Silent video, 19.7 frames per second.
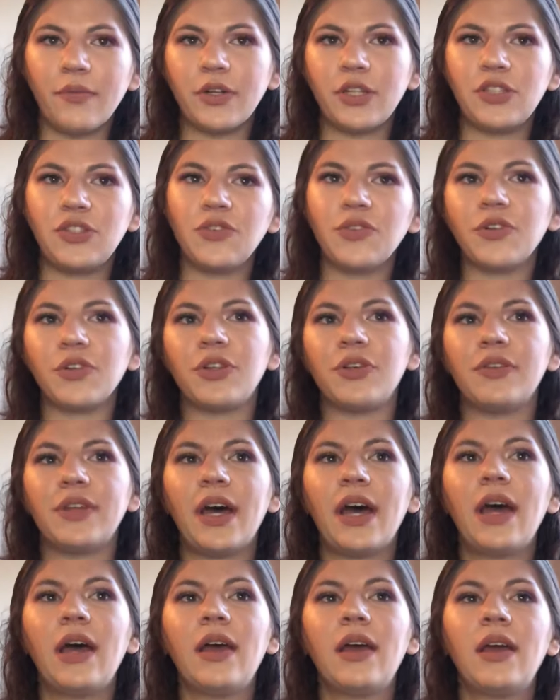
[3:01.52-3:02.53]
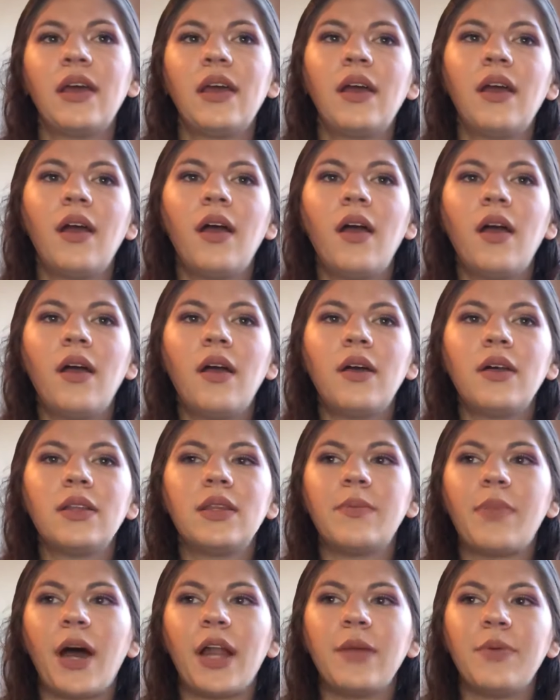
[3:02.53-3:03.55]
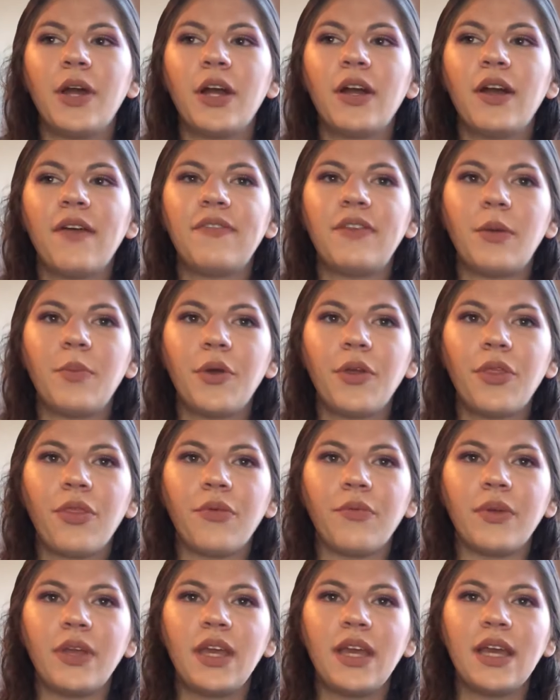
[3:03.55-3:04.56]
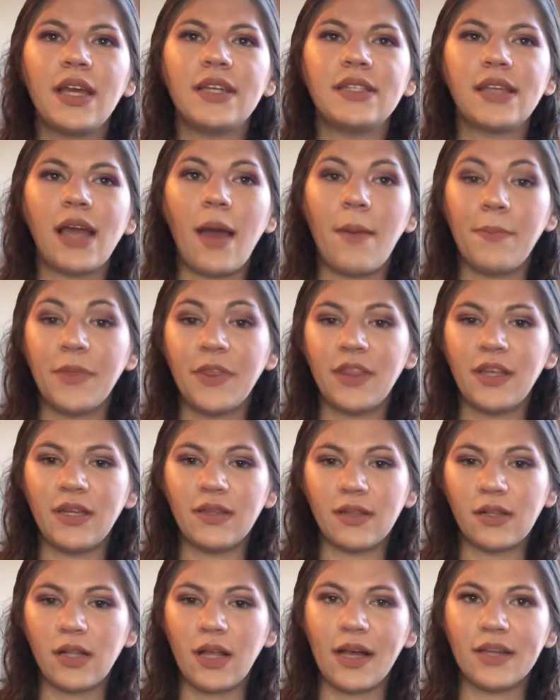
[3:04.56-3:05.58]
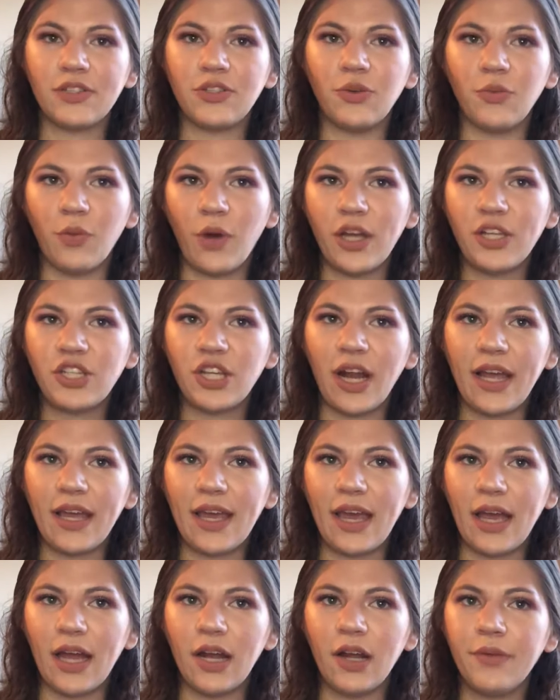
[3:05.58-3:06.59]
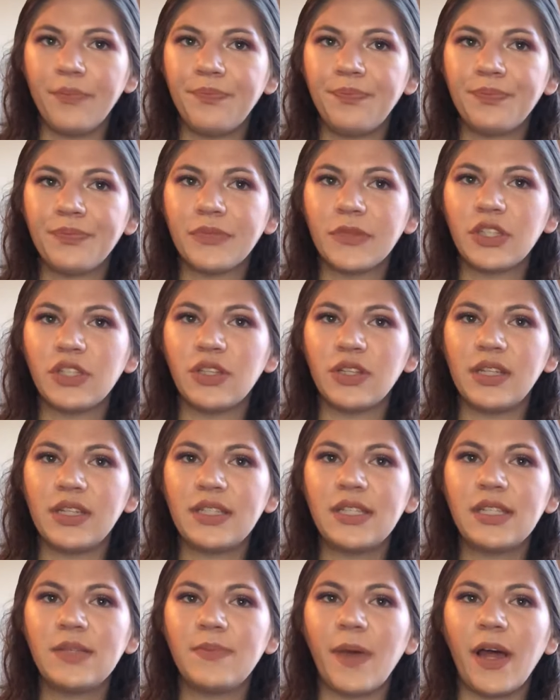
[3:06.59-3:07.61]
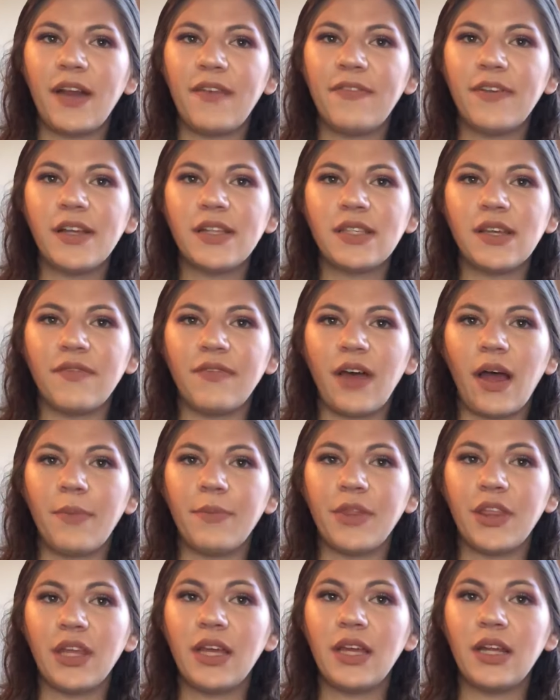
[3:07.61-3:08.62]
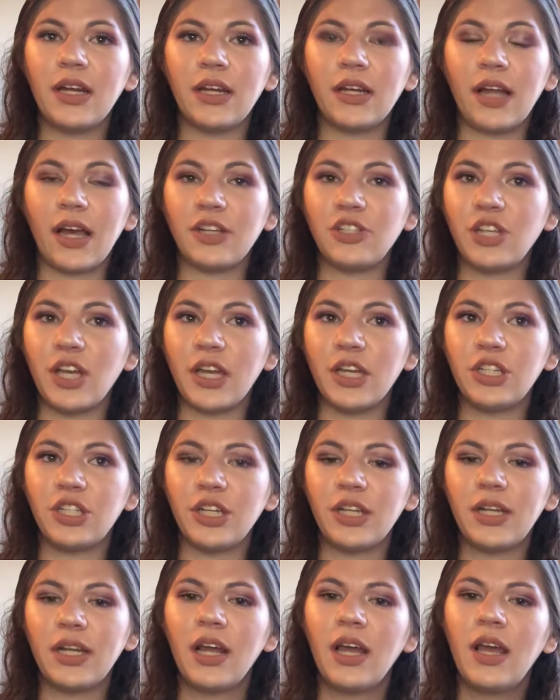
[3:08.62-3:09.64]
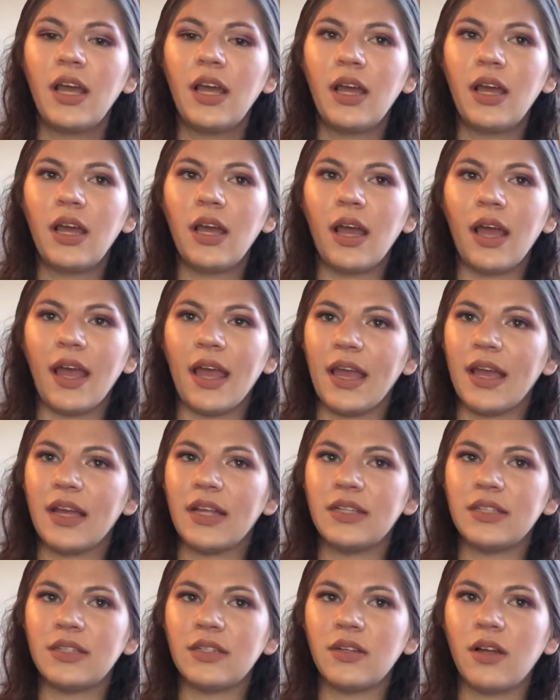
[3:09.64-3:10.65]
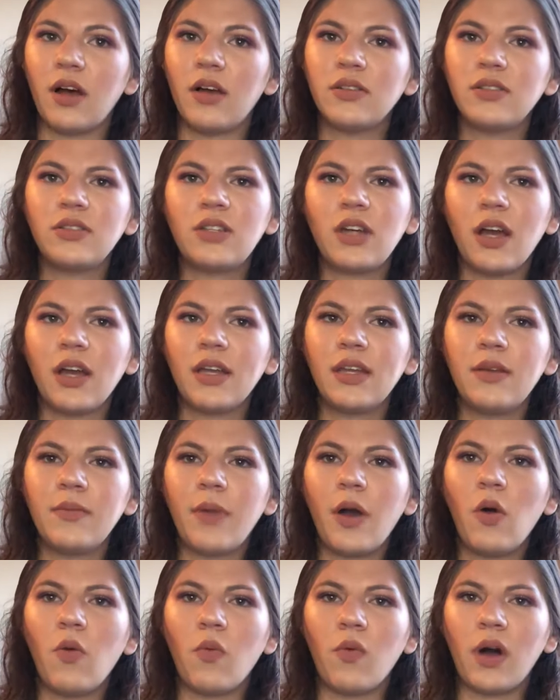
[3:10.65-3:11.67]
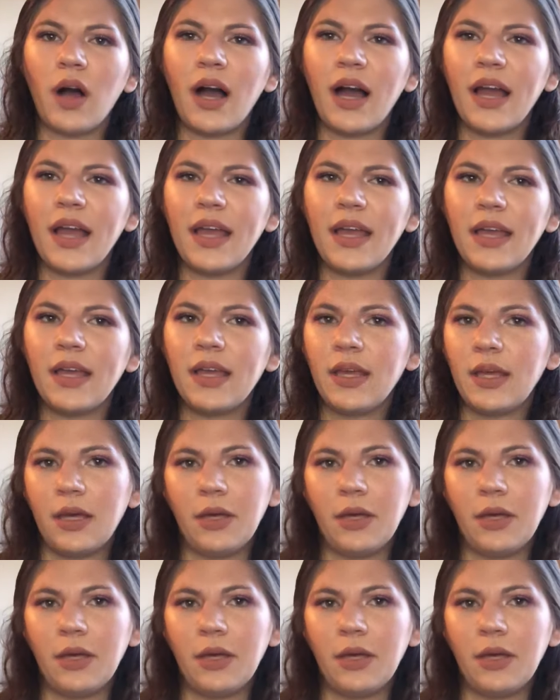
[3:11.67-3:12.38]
wanted to include that. The body paragraph number 3 is empathy in the classroom. Why should I care? So this is benefits of empathy in education and also talking about why